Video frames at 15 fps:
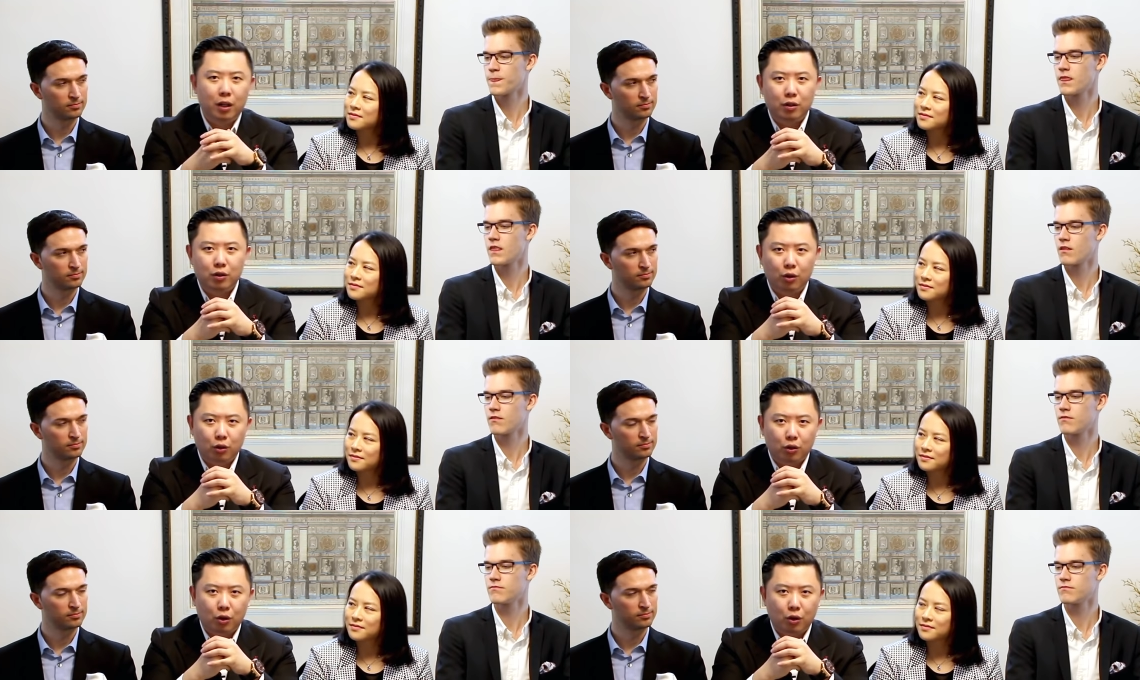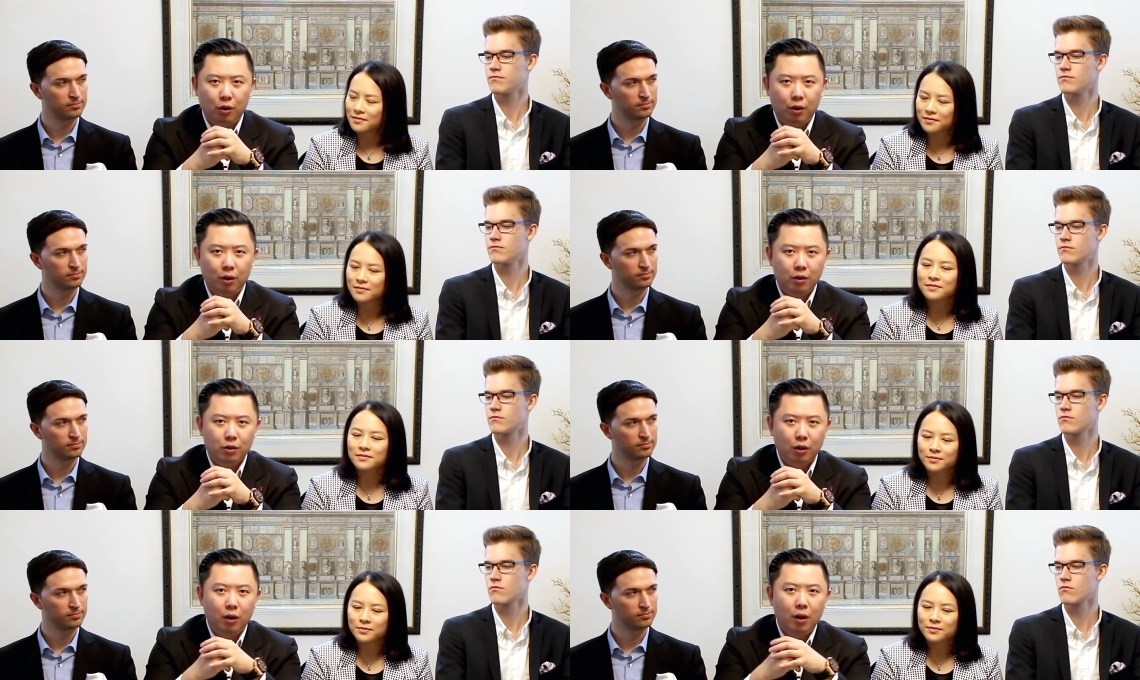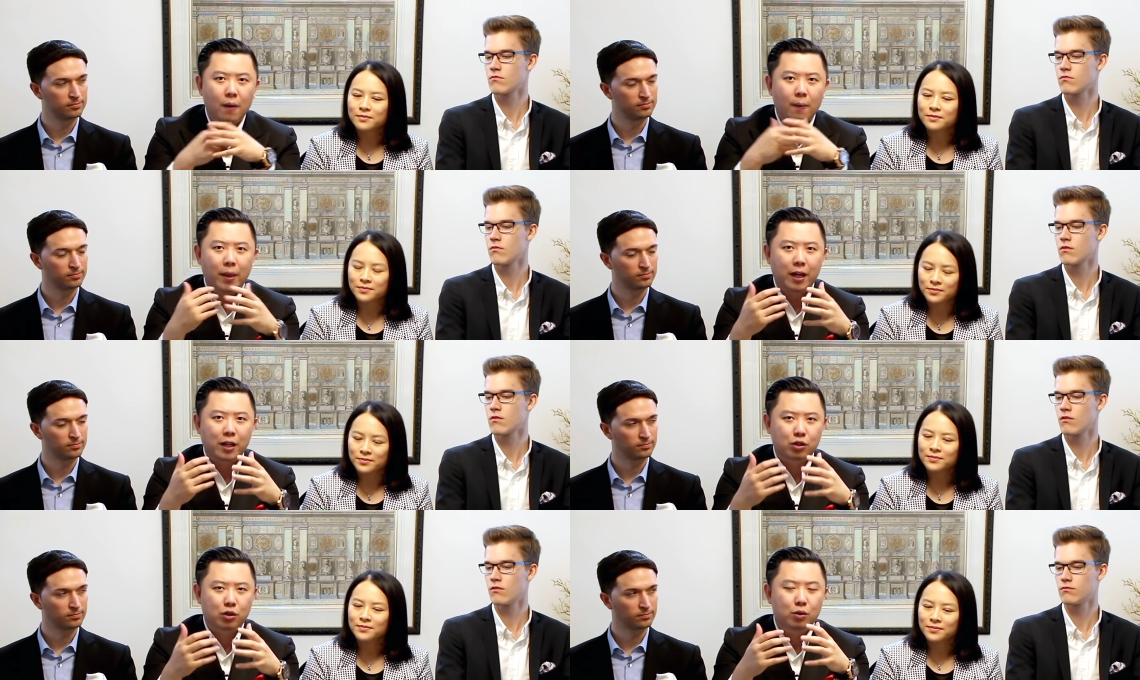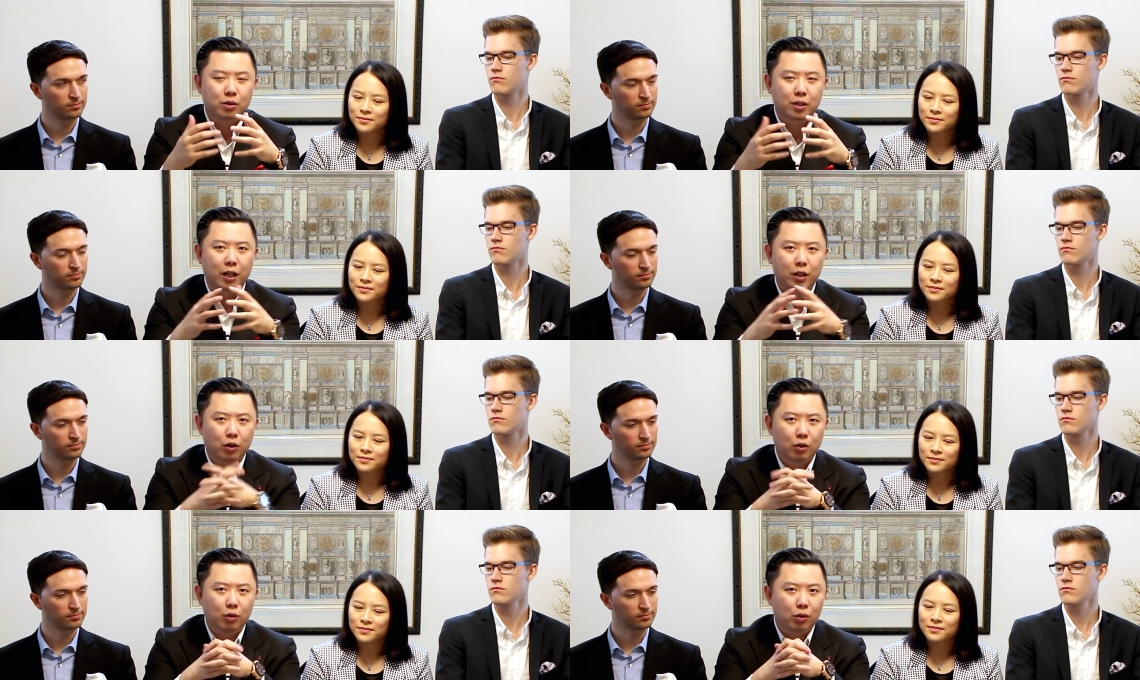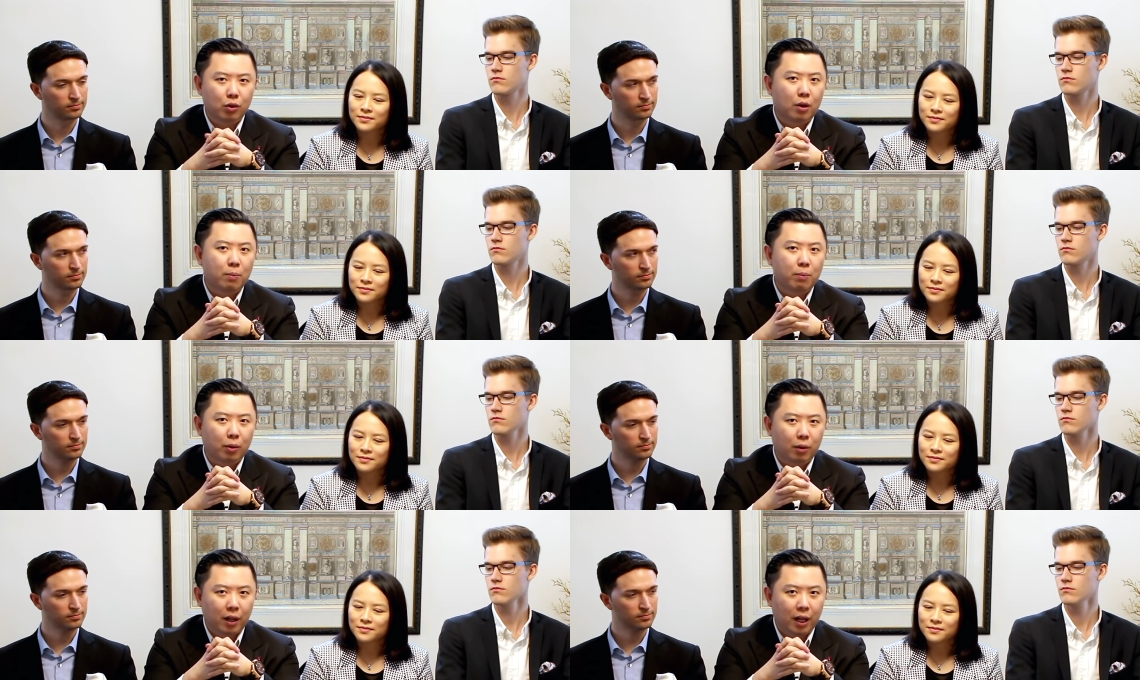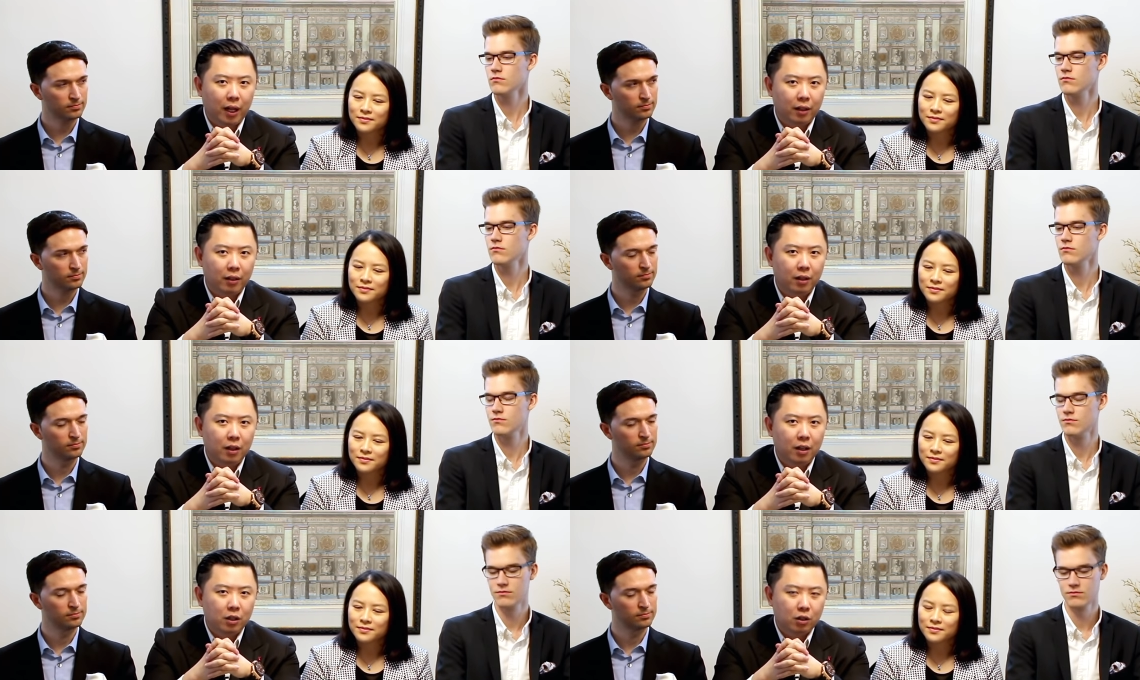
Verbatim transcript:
Speaker 1: it's your turn. So that shows that you you are polite.